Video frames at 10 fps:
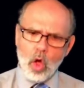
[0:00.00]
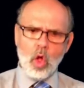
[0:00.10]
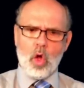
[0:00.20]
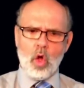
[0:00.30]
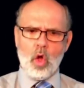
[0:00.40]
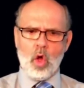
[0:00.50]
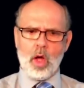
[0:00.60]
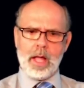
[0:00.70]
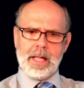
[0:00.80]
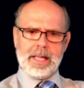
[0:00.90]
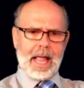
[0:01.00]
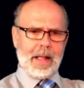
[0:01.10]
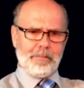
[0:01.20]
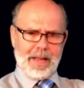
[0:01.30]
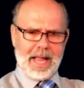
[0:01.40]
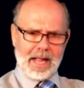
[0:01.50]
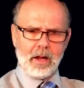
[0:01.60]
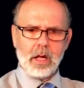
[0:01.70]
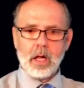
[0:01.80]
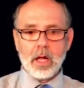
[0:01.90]
We must take action
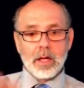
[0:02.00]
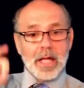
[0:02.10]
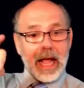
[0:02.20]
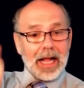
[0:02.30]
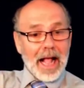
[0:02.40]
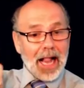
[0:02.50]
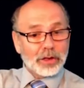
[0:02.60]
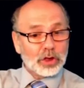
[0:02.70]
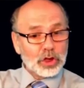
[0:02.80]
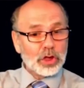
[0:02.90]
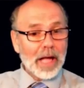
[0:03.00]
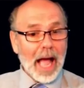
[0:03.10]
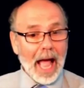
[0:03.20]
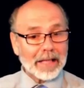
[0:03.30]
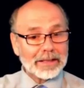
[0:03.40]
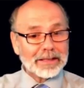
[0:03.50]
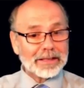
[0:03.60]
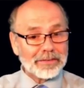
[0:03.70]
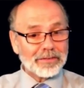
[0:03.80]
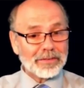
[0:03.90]
to make sure campaigns,
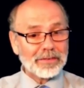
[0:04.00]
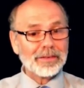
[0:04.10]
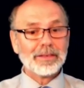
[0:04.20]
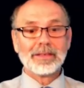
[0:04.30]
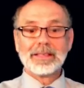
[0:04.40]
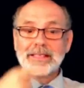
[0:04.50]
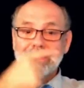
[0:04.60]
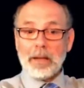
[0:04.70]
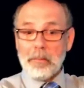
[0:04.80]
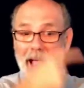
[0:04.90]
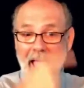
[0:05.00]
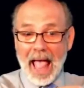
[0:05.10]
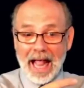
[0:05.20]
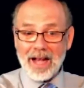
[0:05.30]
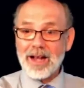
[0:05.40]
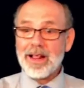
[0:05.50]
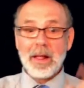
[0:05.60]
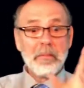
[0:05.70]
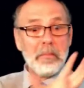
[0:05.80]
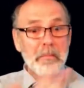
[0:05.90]
election activities,
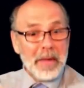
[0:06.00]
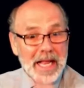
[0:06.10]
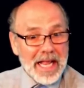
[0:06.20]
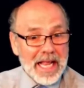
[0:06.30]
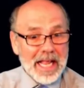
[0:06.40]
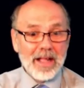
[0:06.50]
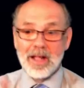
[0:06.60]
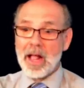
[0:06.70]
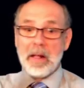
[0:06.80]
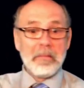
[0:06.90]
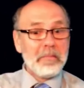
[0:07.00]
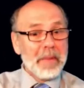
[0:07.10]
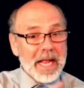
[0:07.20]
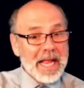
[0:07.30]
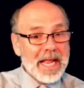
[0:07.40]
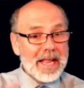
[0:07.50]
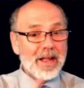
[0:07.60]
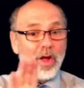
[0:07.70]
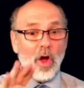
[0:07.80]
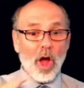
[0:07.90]
debates,
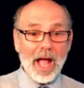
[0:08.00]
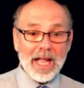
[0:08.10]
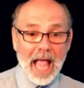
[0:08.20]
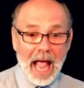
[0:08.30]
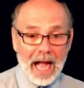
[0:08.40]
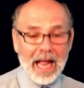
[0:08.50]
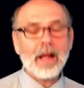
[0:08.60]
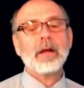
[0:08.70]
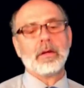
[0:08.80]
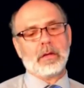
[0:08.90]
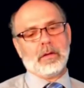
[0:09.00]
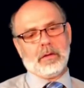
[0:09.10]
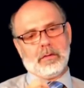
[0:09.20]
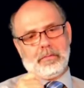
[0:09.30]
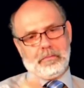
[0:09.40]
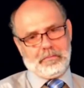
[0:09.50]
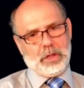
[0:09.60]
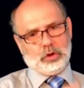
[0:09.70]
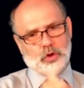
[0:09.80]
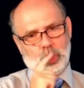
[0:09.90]
meetings, and
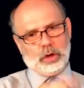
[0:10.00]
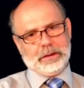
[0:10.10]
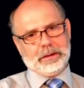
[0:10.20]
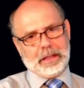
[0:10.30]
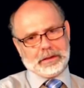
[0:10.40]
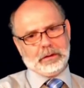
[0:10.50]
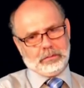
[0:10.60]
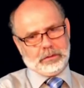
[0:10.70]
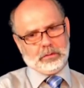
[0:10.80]
candidates are